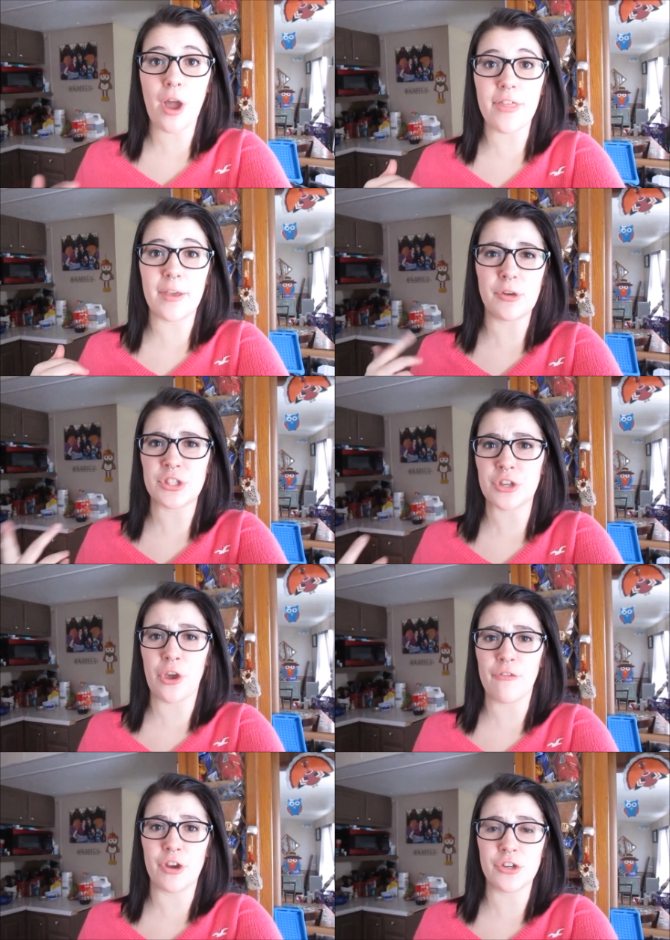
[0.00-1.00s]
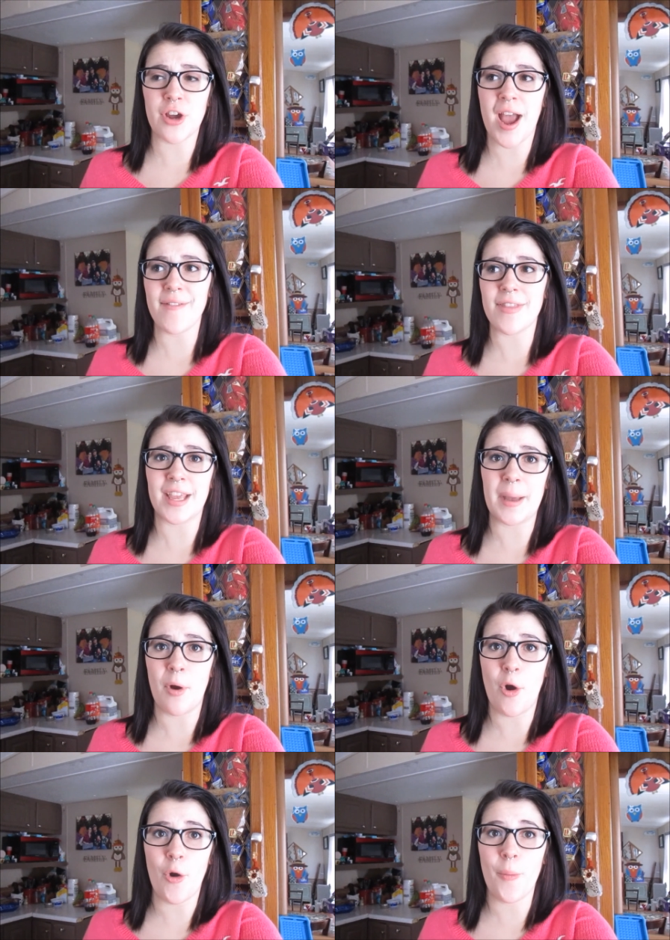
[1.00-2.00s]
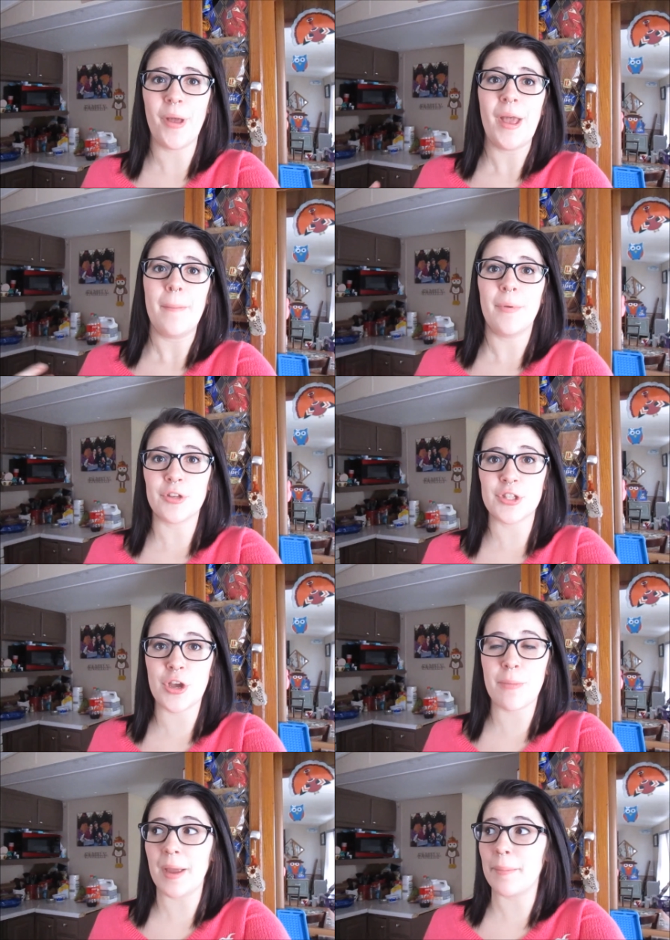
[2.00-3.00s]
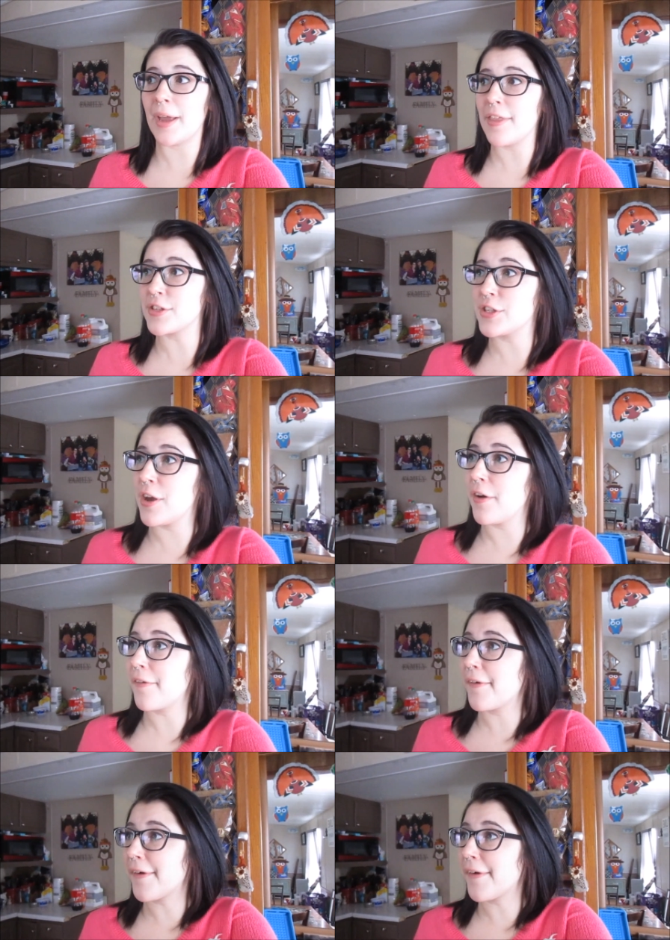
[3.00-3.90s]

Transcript: I think we're just going to go for a drive and then come home, build a snowman, play in the snow.